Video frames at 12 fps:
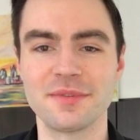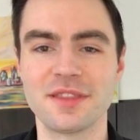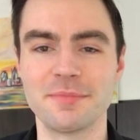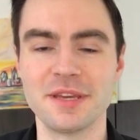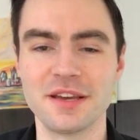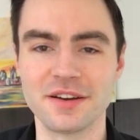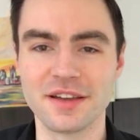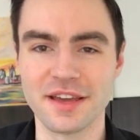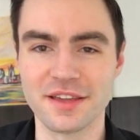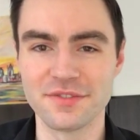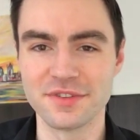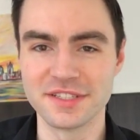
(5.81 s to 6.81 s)
with the
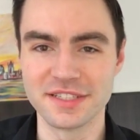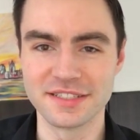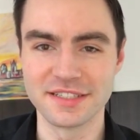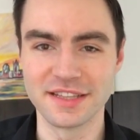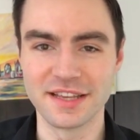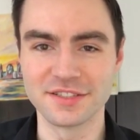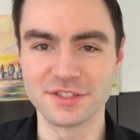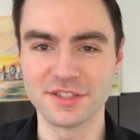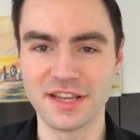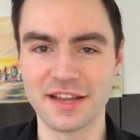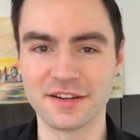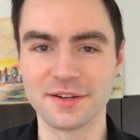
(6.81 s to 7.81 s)
BLK360 laser
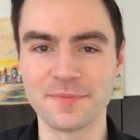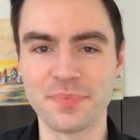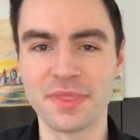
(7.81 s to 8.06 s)
scanner.